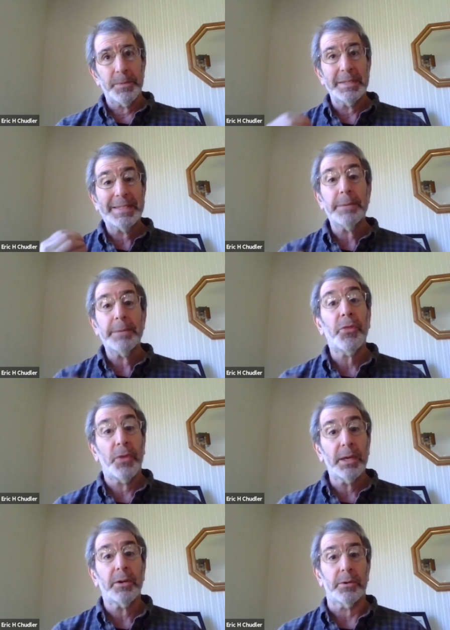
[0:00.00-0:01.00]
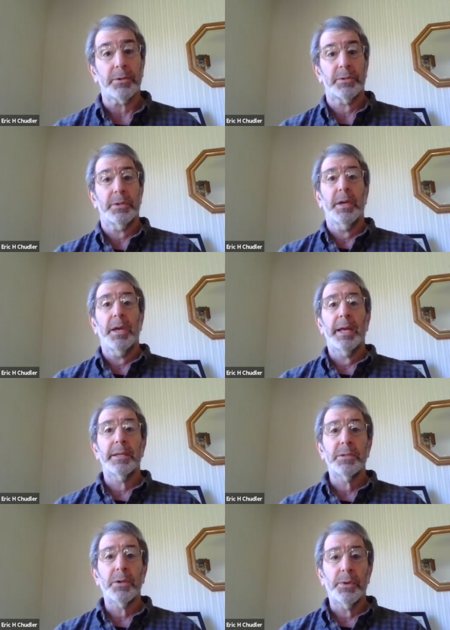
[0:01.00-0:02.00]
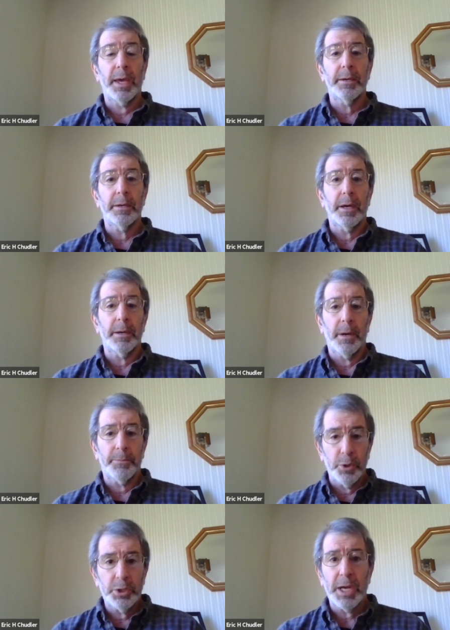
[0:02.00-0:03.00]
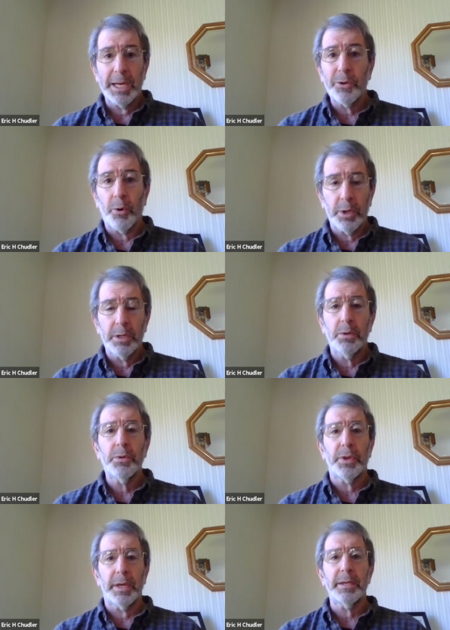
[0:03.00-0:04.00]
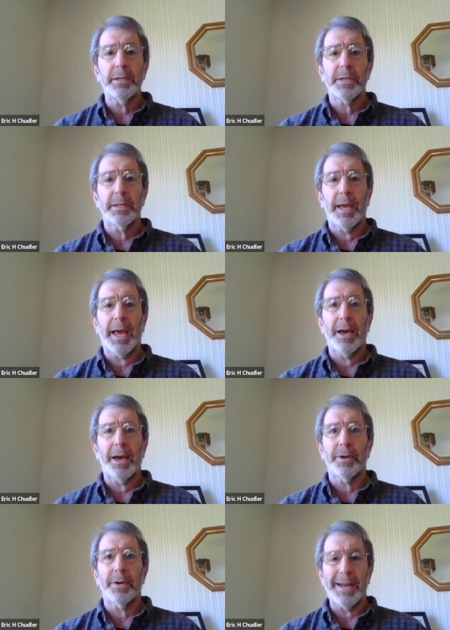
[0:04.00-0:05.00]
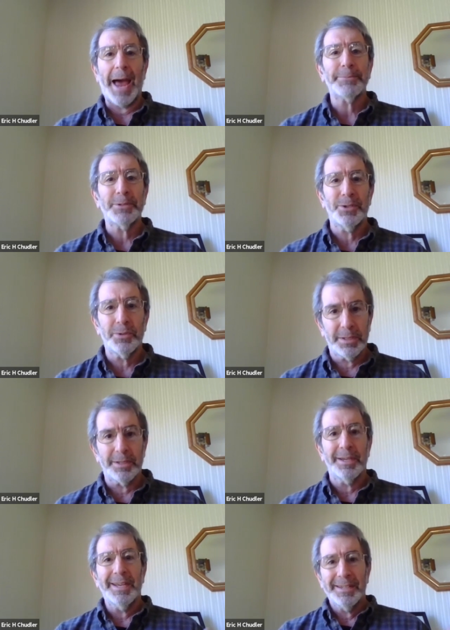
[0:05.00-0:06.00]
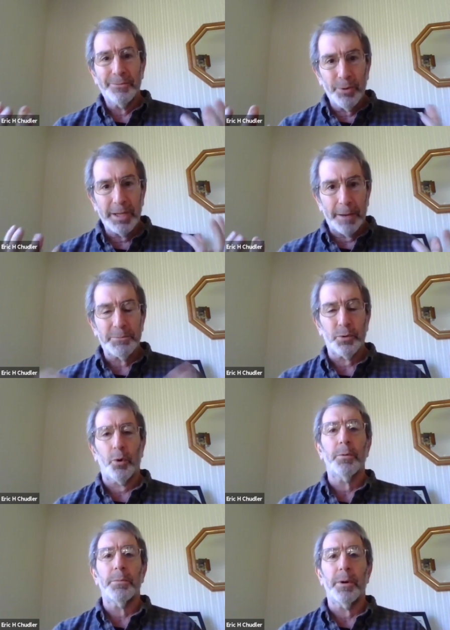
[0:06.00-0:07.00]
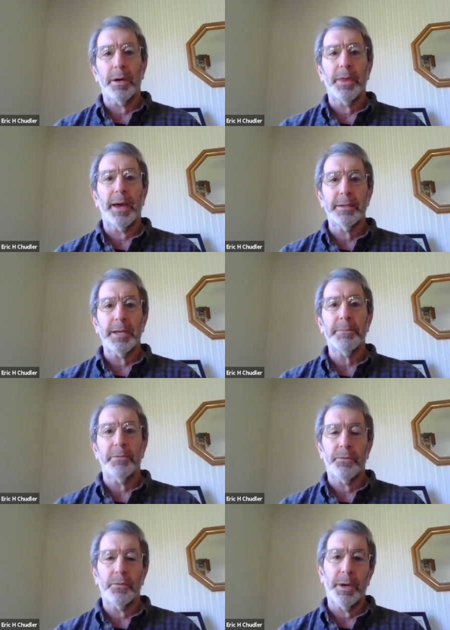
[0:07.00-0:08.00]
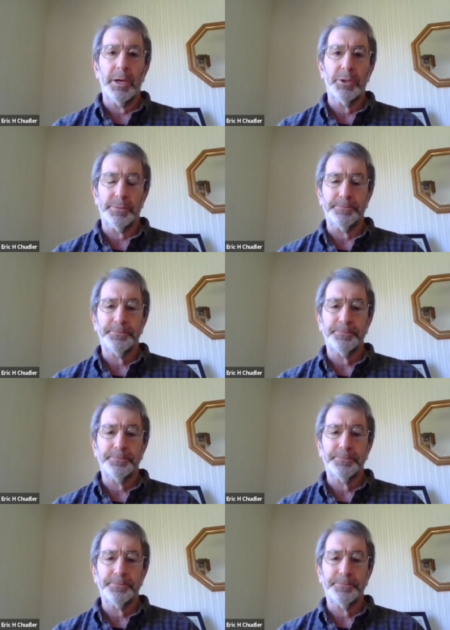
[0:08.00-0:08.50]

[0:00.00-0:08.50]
deep thinkers. And so they appreciate learning new things, and they have an aptitude to really absorb that type of information.